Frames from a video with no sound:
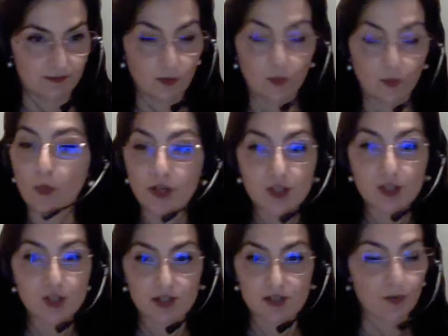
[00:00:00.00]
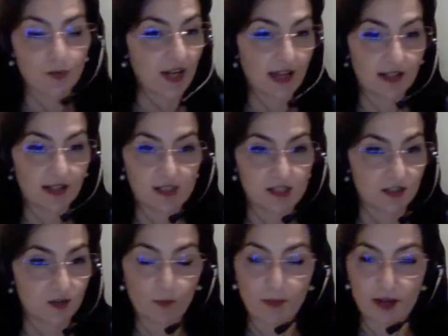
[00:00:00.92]
which is a reality
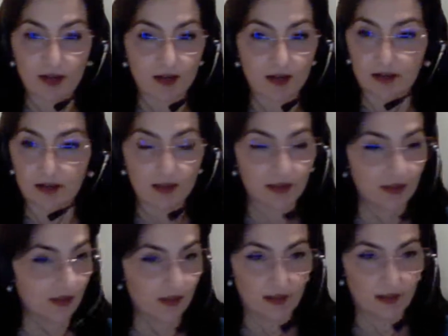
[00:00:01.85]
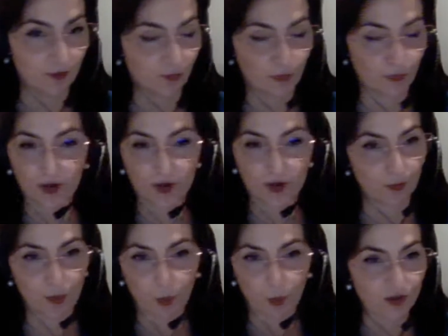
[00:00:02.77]
no matter if we
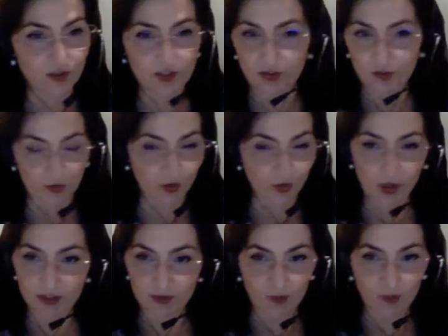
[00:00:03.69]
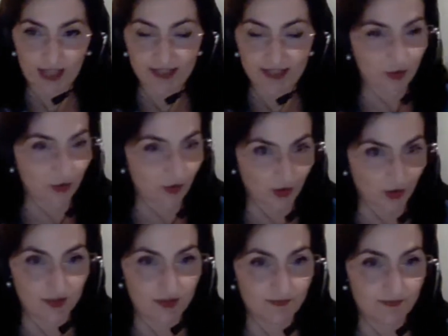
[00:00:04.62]
want it or not, if we like it or not.
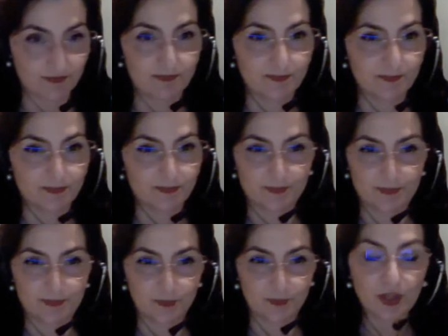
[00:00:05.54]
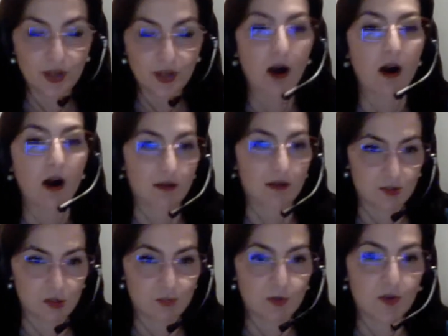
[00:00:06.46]
We are
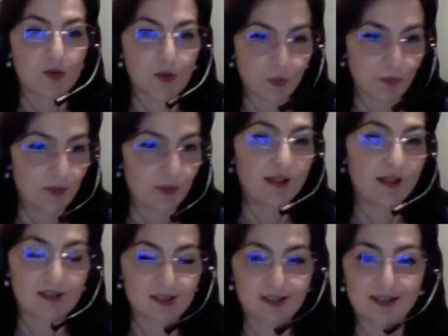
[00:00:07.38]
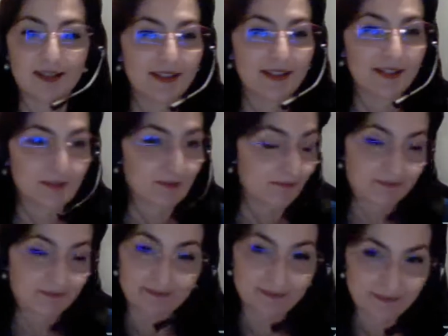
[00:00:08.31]
spiritual beings,
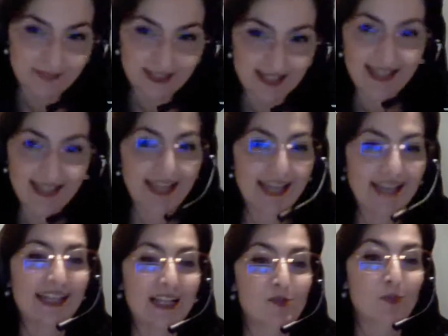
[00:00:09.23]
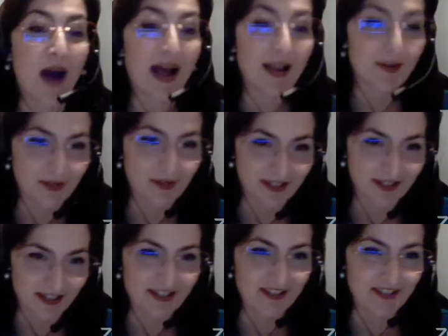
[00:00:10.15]
and that's why we
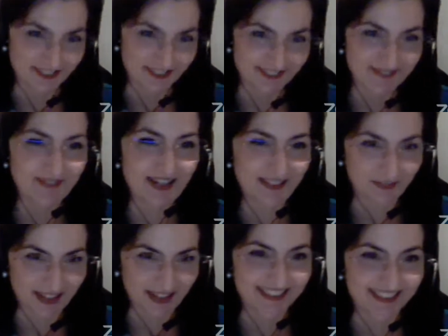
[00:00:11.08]
are here, by the way.